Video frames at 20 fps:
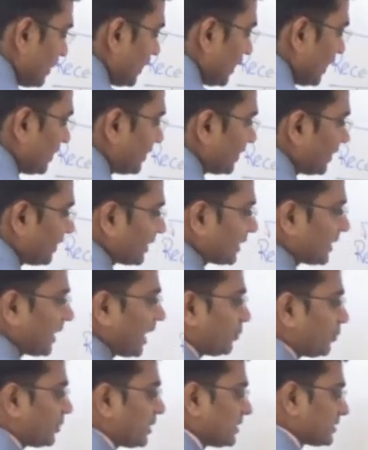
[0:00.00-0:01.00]
And on the
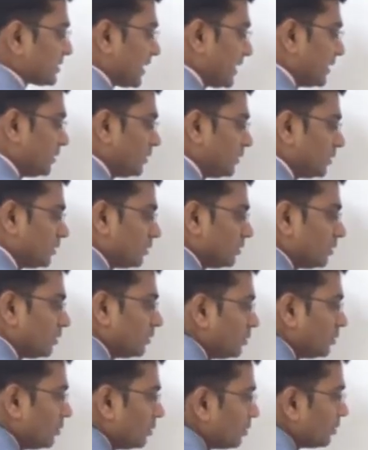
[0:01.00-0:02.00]
capital side
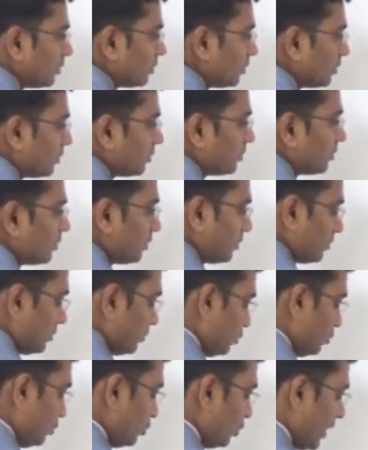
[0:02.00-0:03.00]

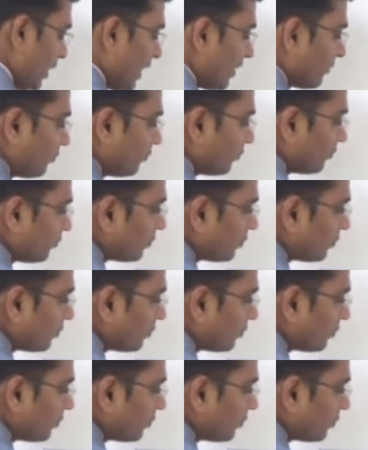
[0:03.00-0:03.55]
you have